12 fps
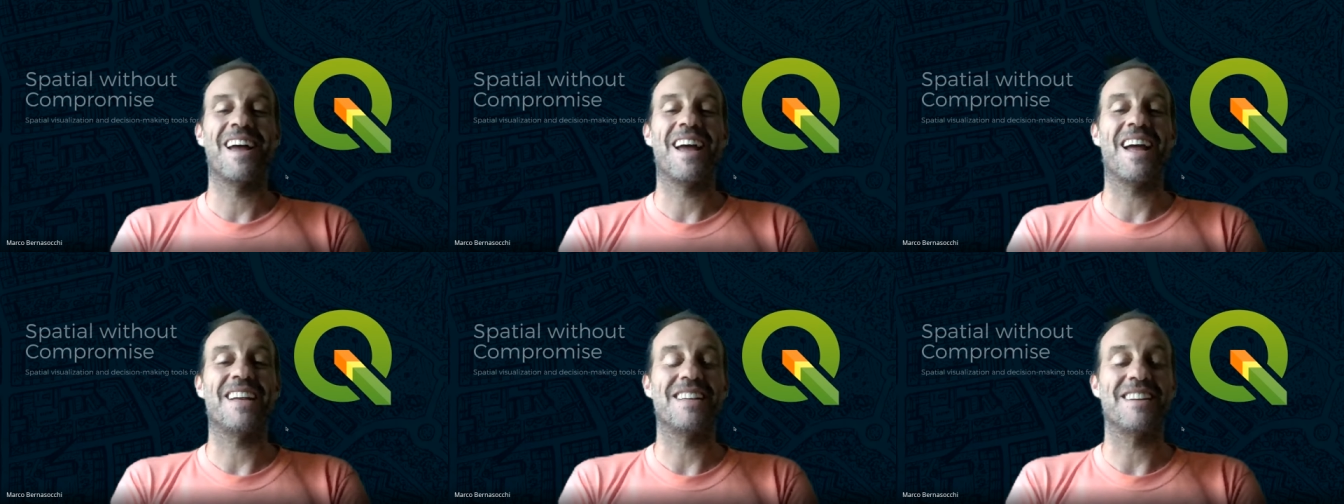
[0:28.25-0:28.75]

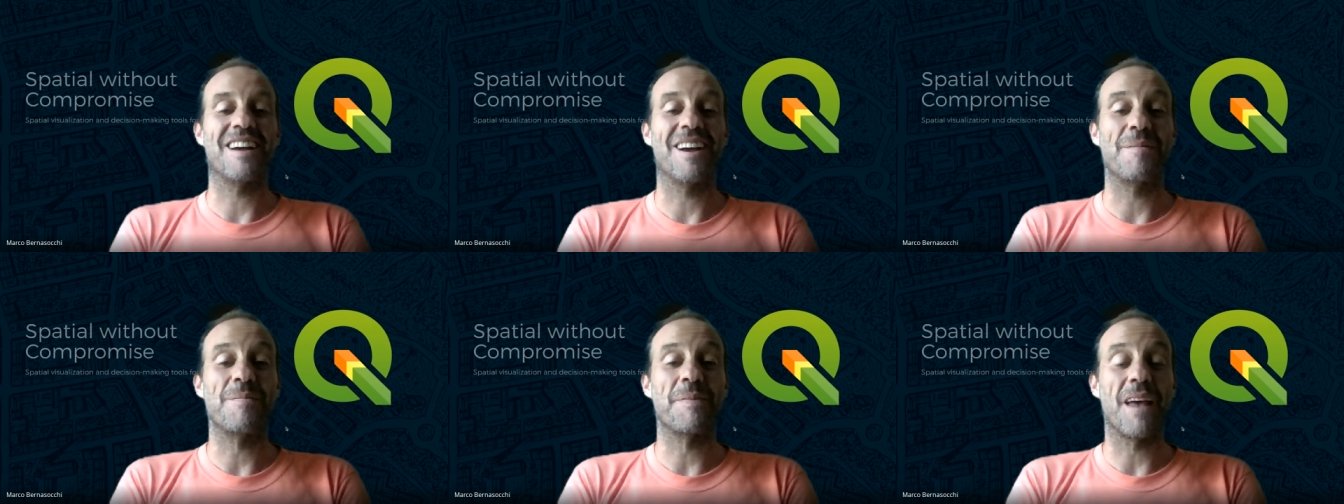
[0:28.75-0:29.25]
And
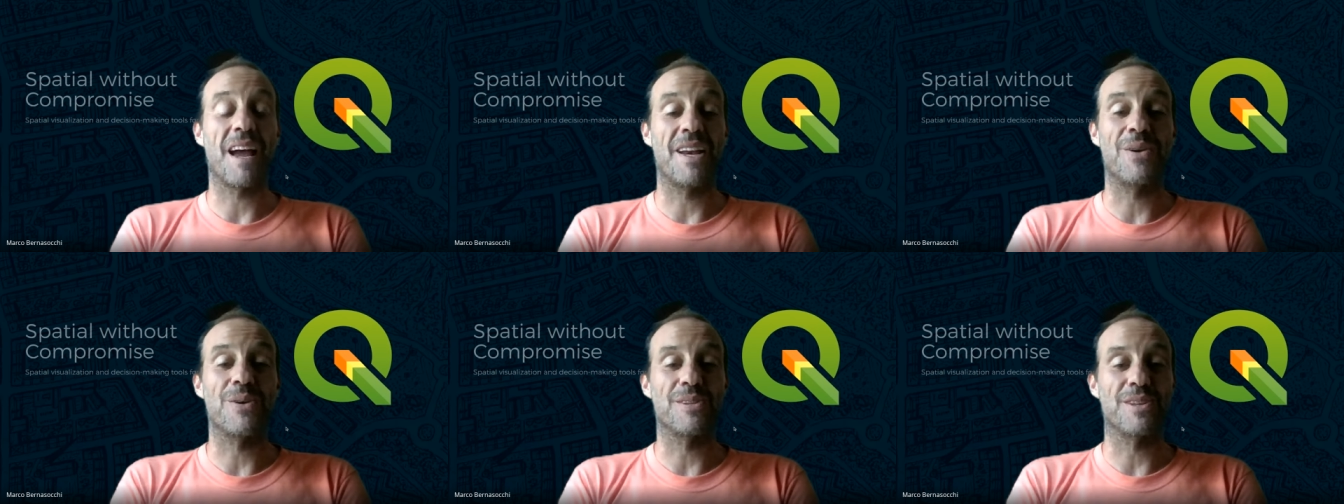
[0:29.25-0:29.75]
um, I
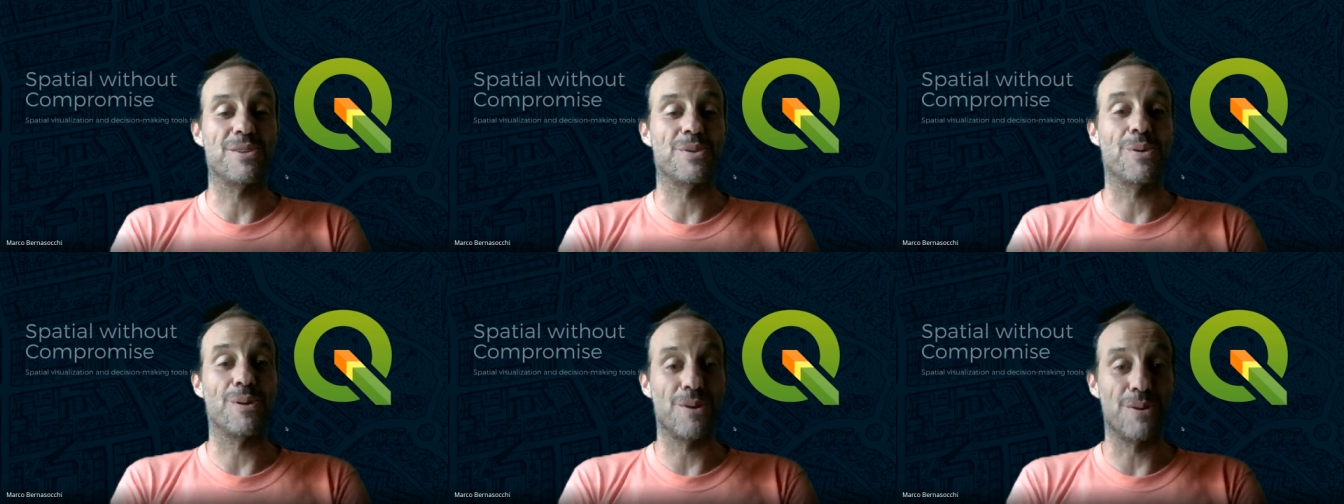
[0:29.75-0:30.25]
know that you're
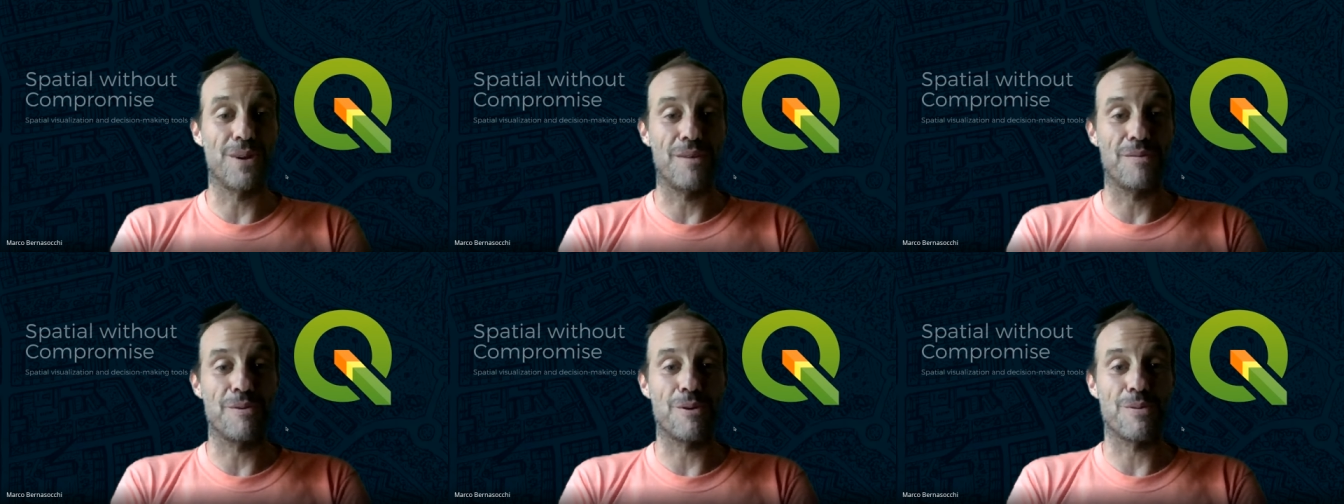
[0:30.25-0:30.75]
all
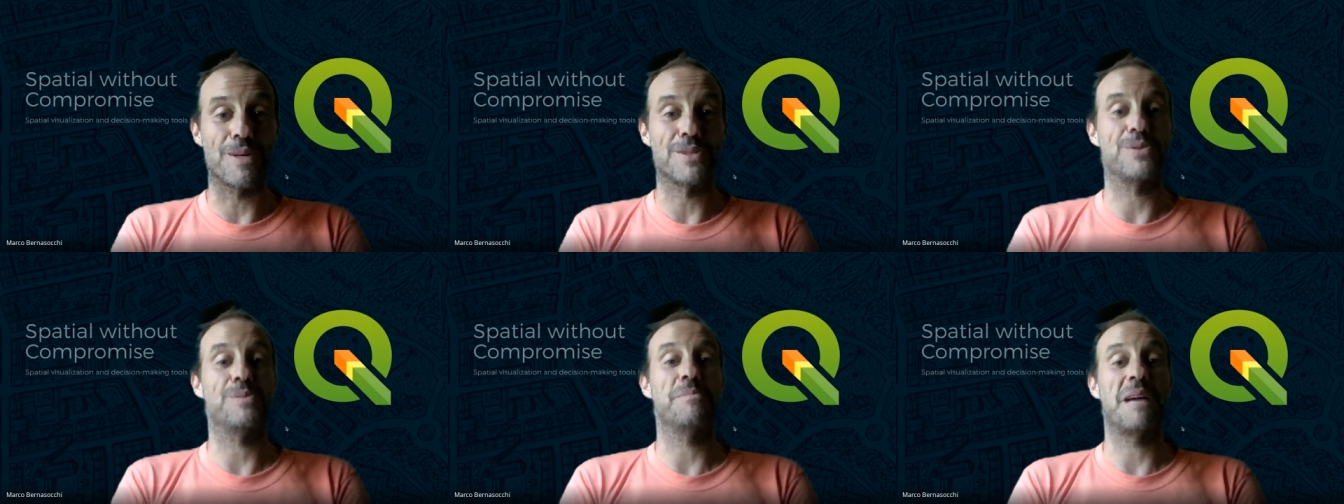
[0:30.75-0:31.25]
looking forward
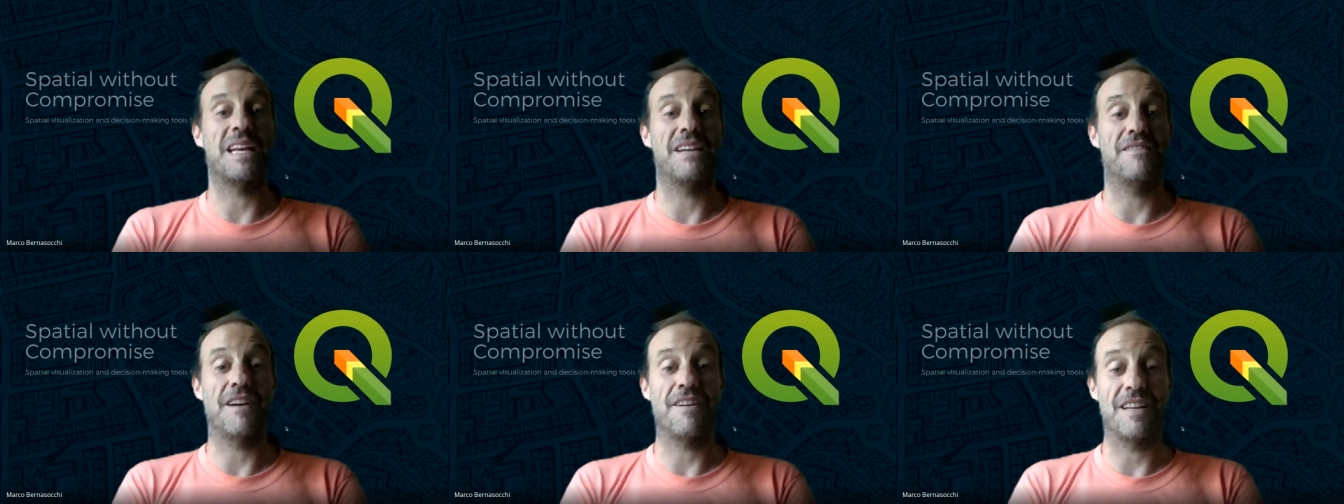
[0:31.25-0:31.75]
to many
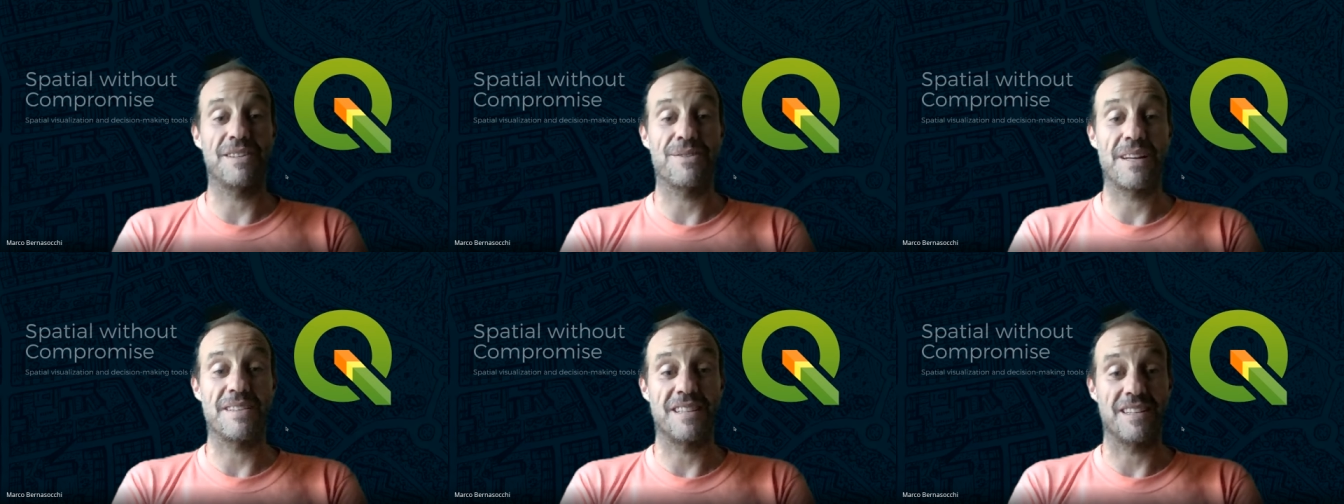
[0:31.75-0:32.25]
very
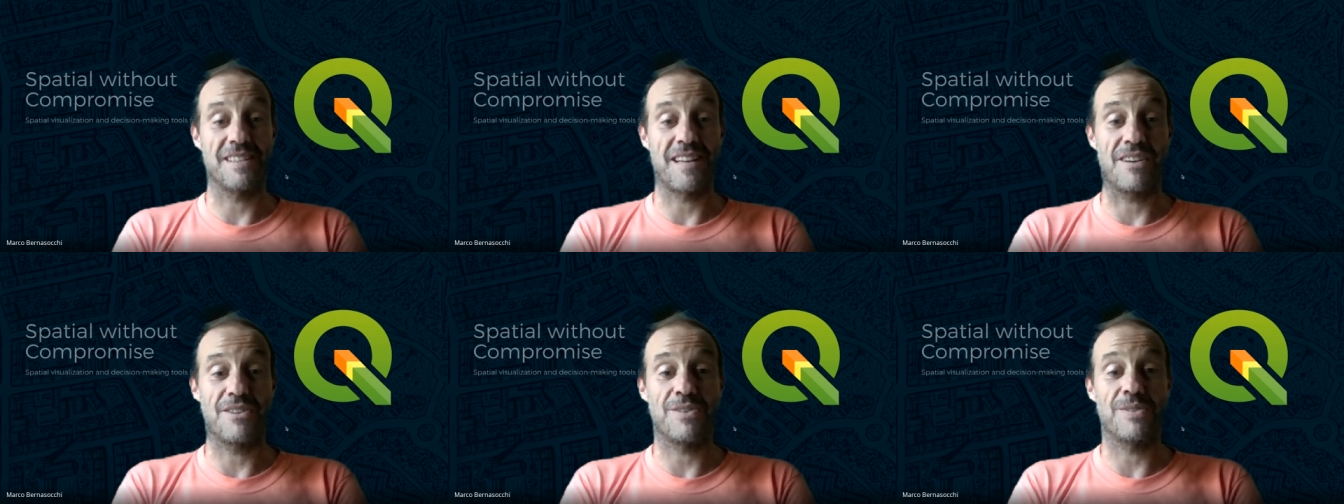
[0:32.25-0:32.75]
interesting
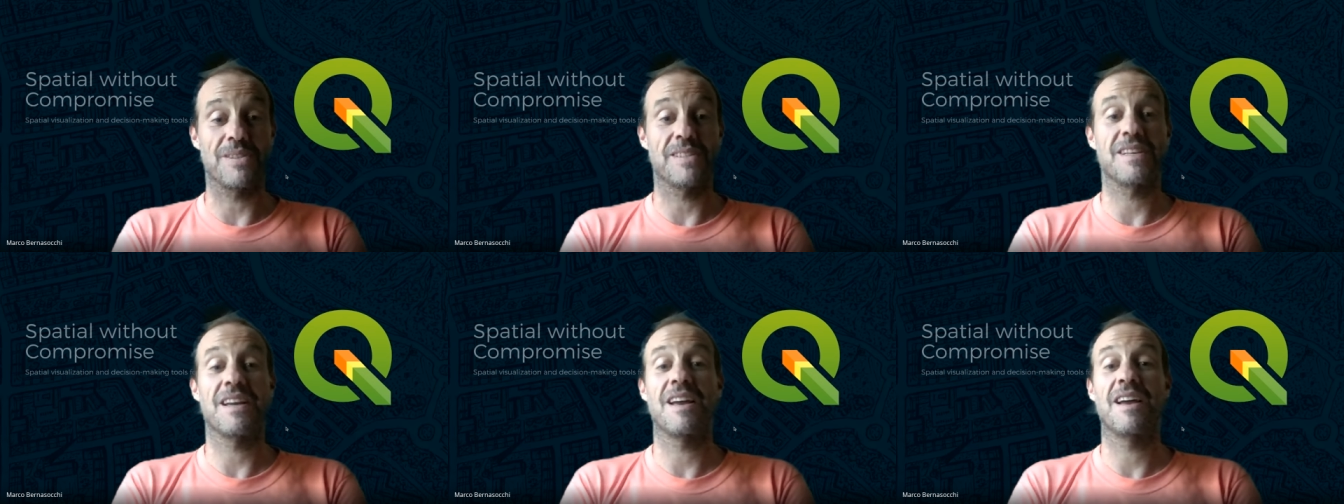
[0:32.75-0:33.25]
sessions